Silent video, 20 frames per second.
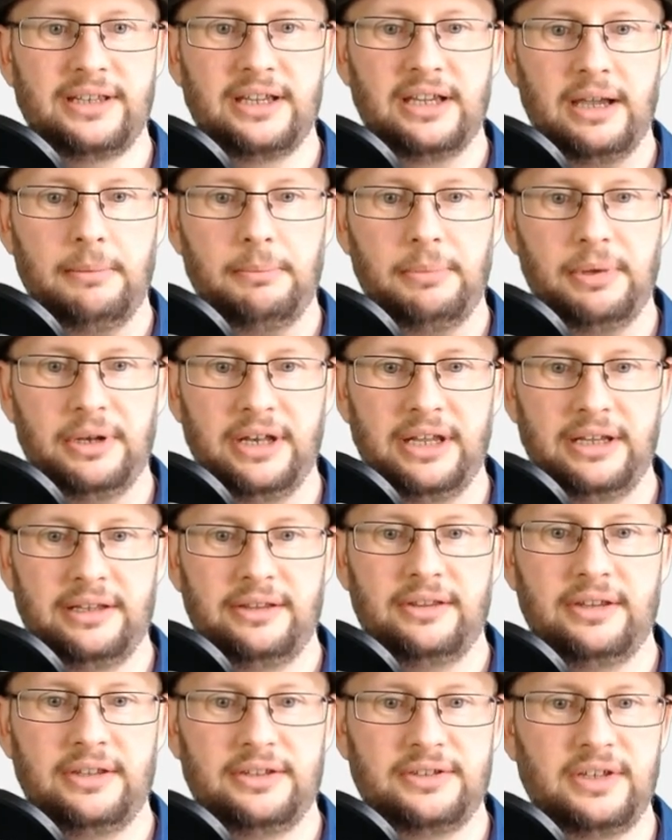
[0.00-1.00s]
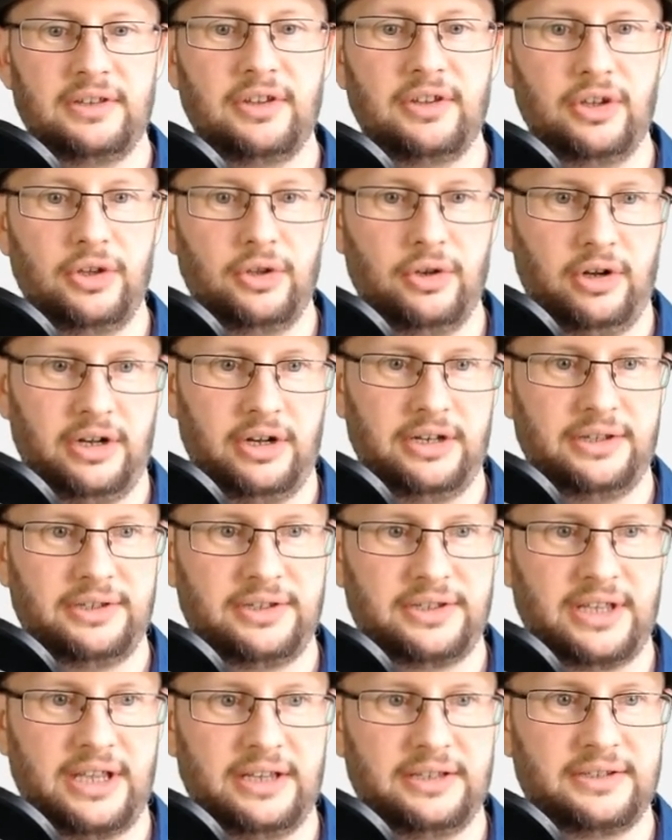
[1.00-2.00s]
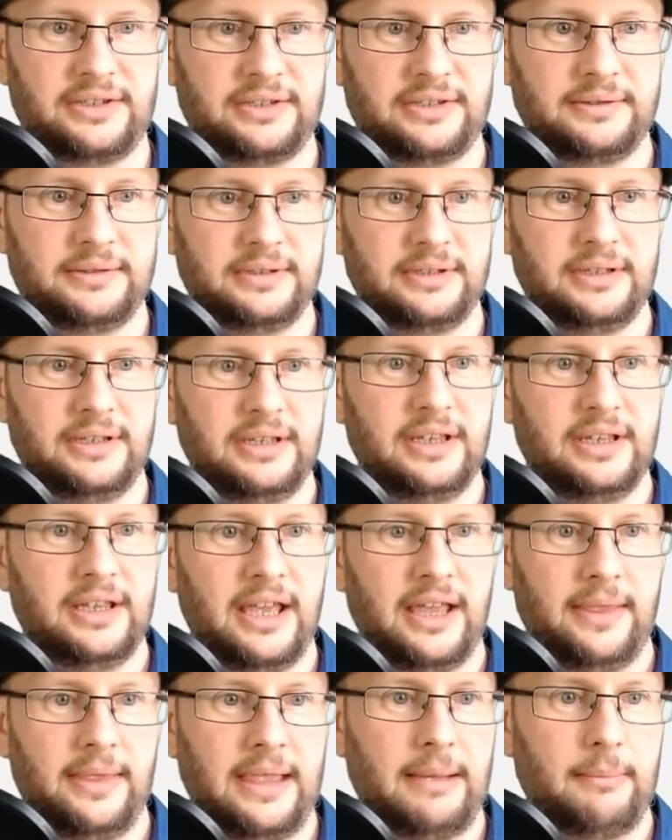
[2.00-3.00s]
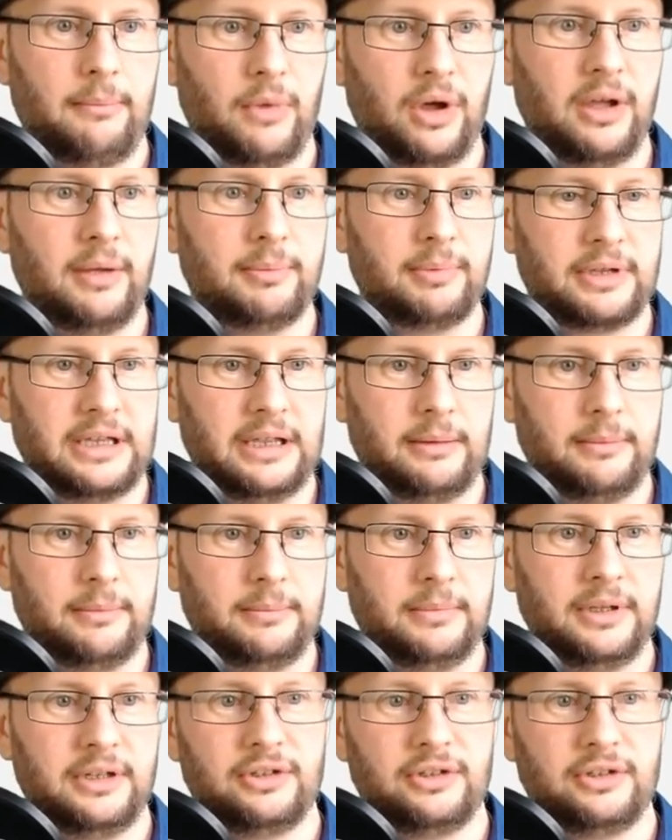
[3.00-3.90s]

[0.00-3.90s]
company that's in the United States. And that might become